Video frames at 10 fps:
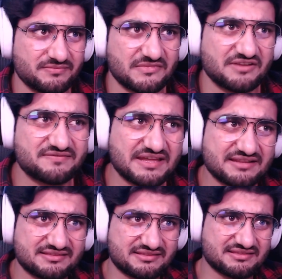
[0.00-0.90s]
If
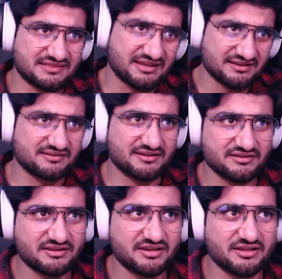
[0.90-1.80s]
that... thing
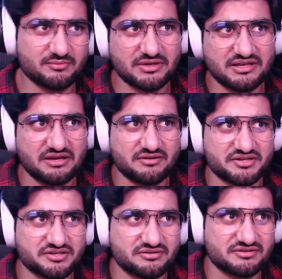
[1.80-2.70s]
didn't kill him. I doubt a
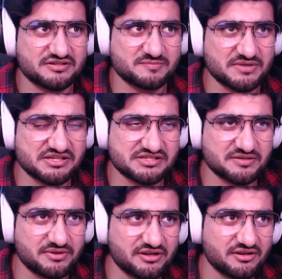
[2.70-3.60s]
sh
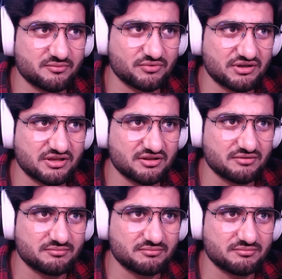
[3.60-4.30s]
spaceship hitting him would kill him.